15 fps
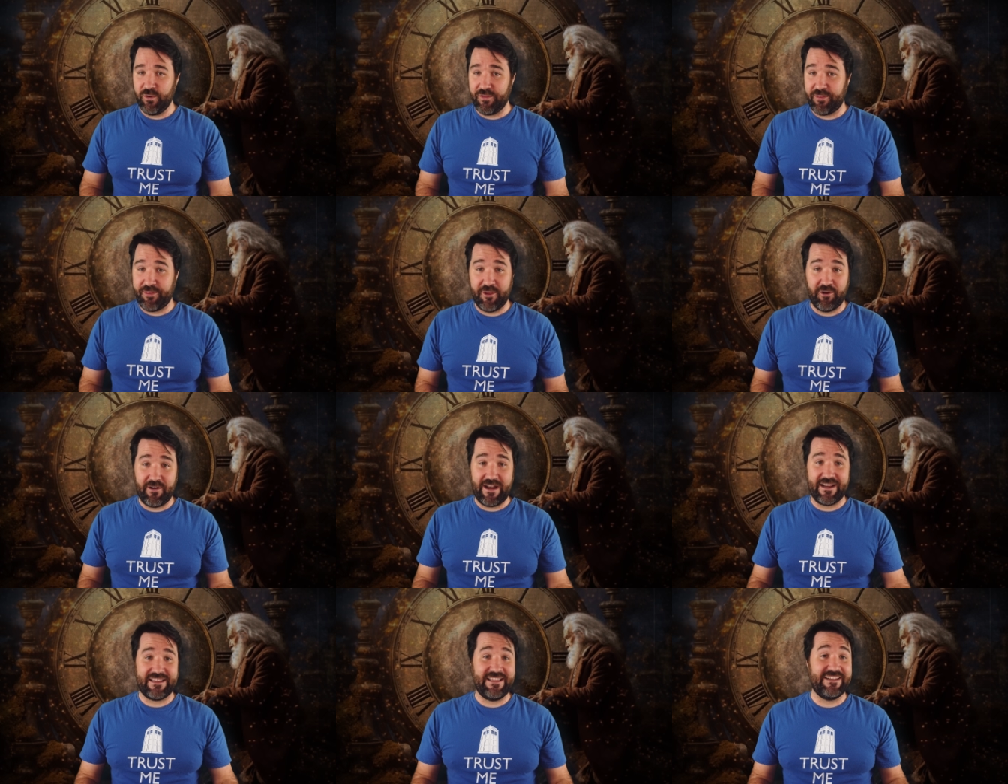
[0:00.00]
with
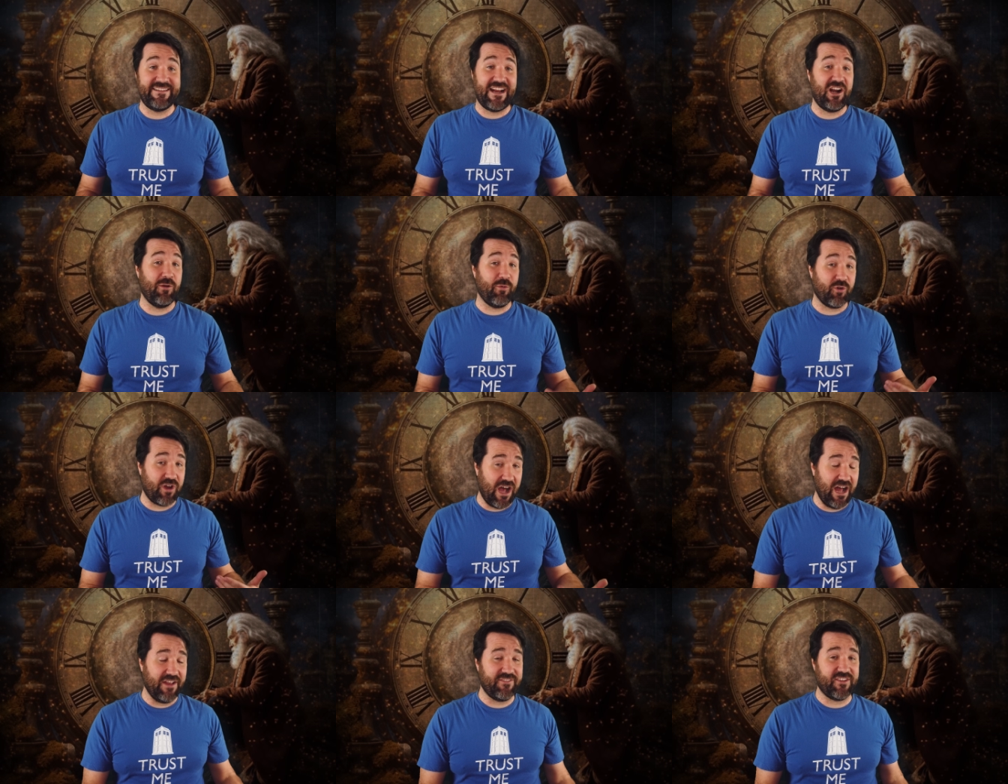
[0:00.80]
theoretically terrible
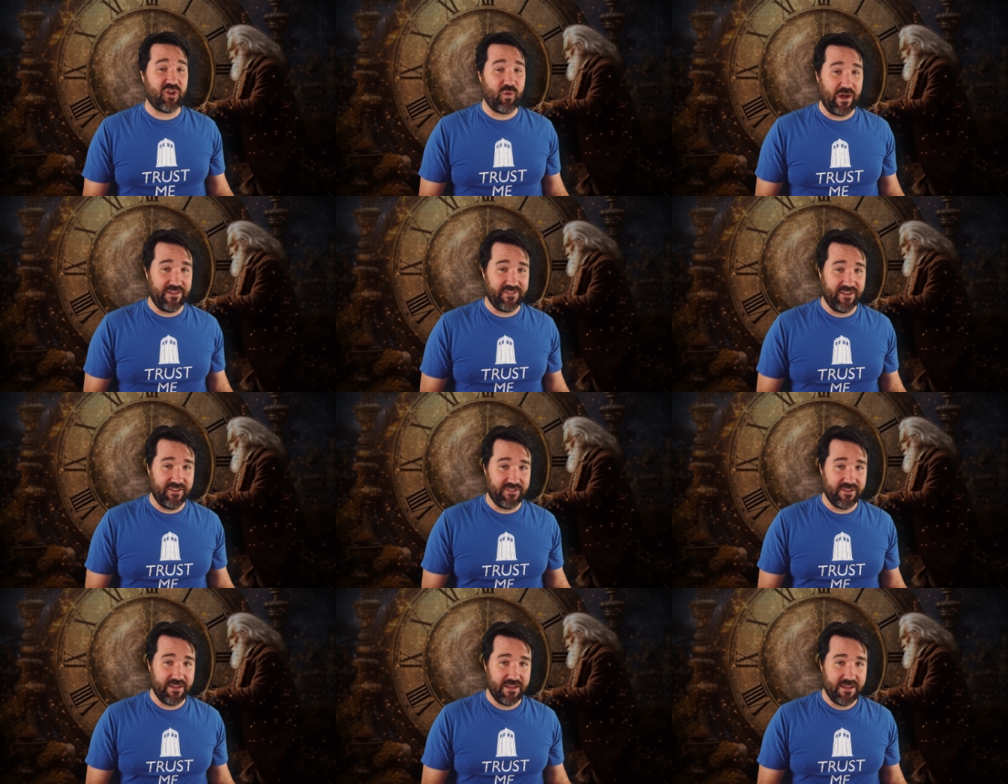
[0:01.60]

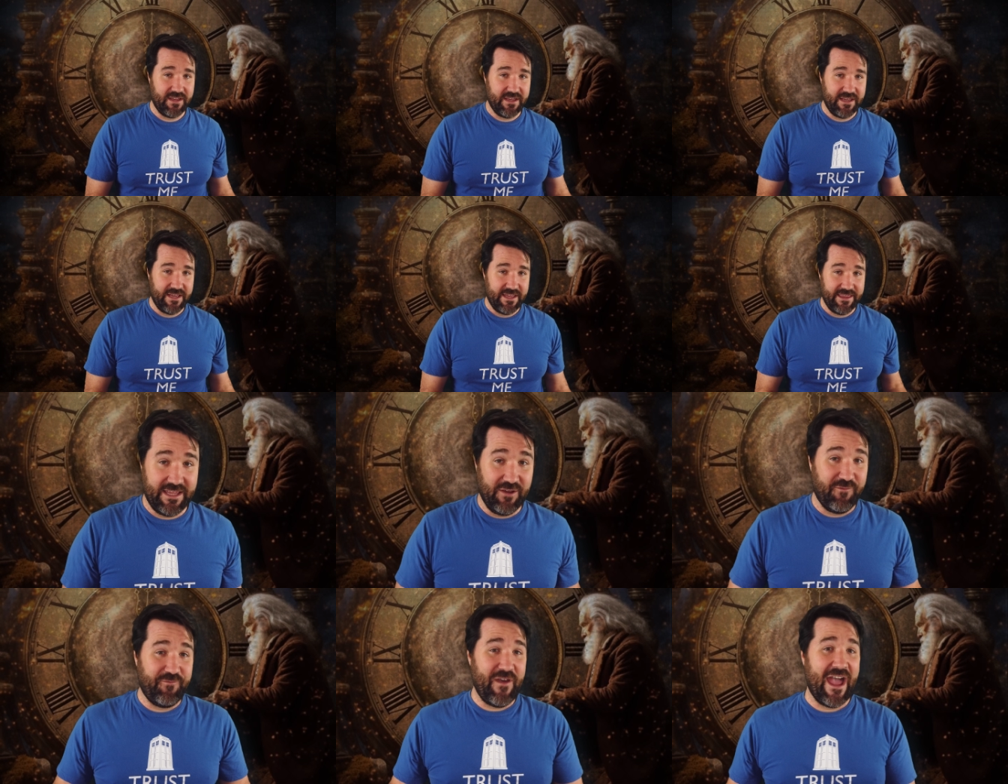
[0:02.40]
consequences.
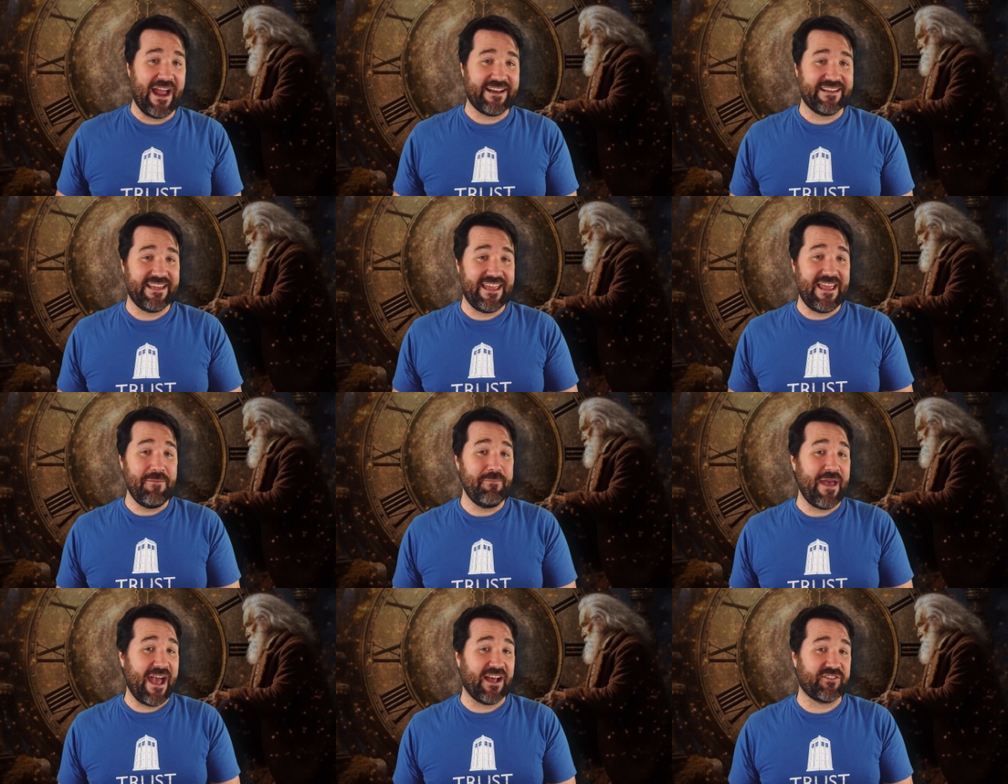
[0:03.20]
The effect
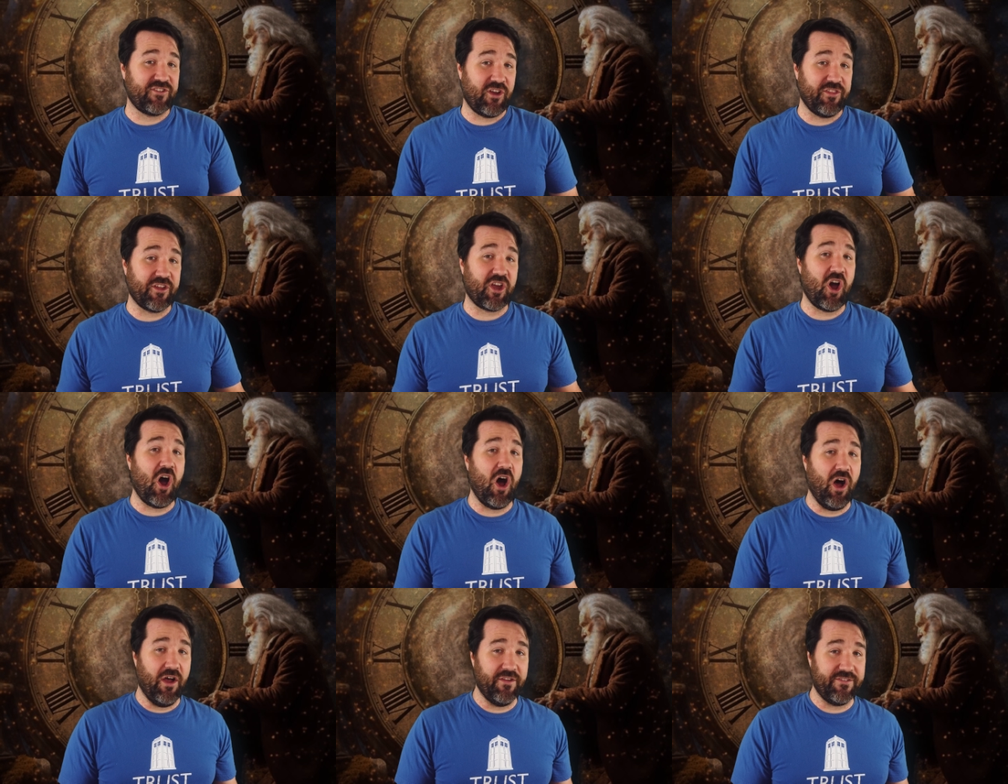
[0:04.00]
impacts on the
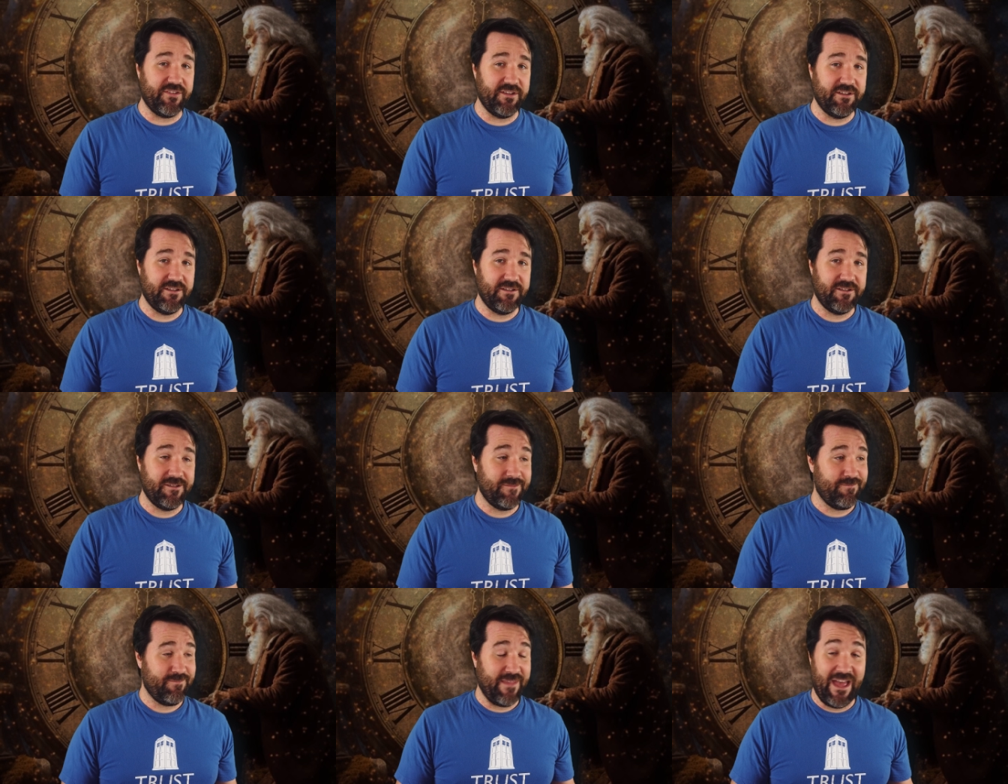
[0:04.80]
cause.
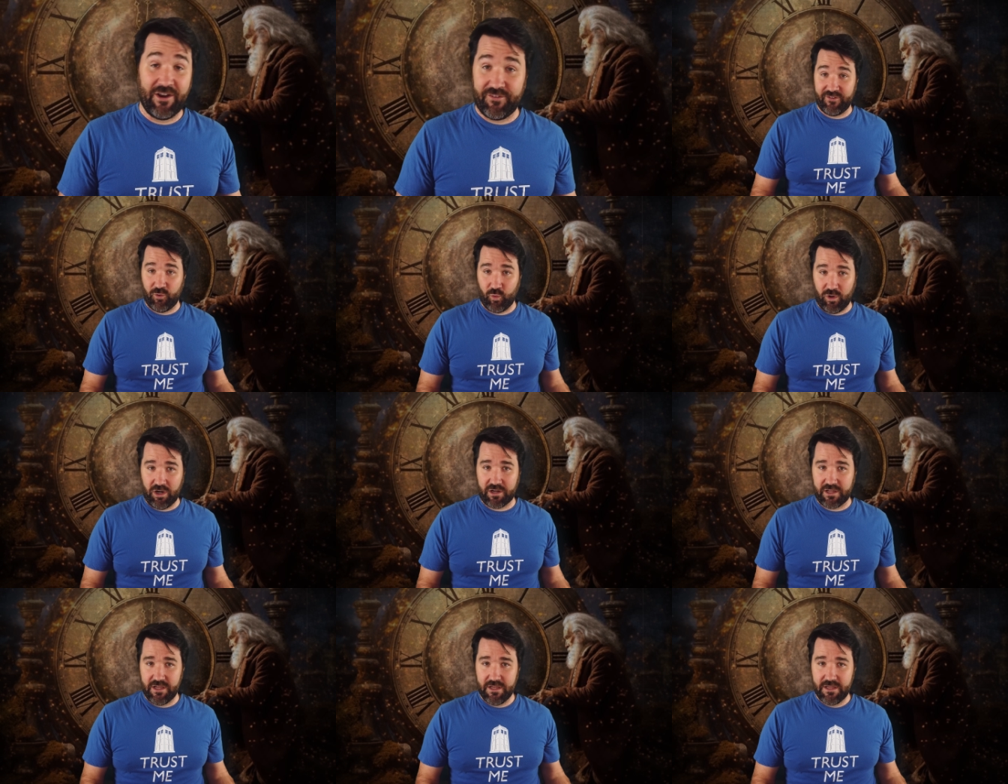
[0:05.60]
How does it
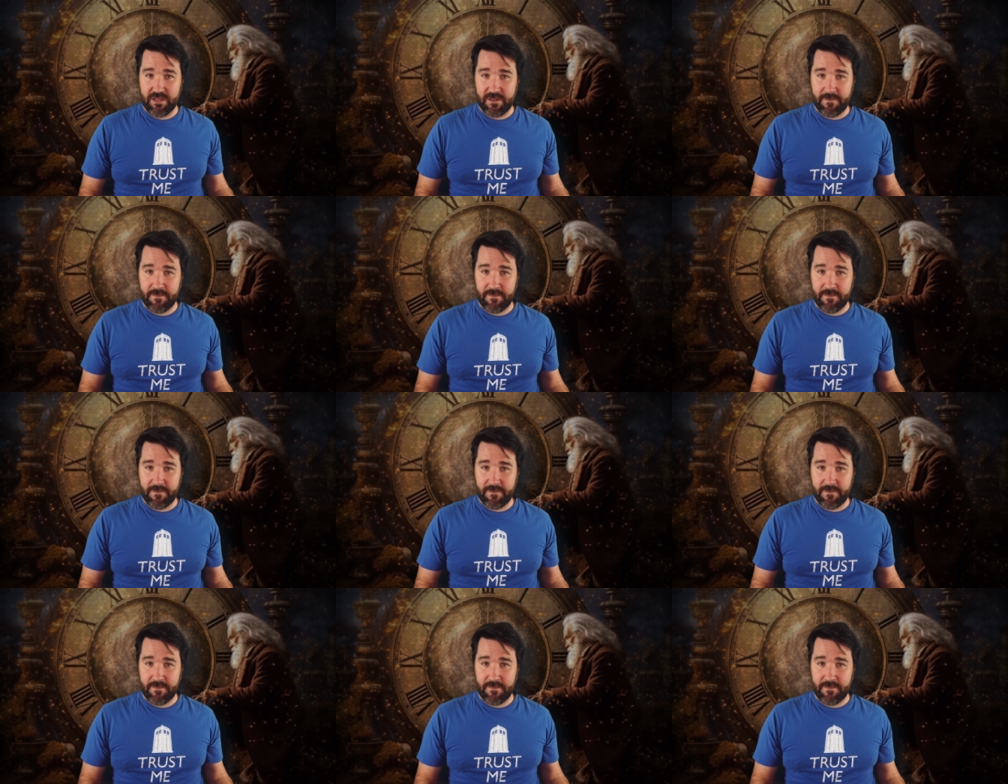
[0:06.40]
work?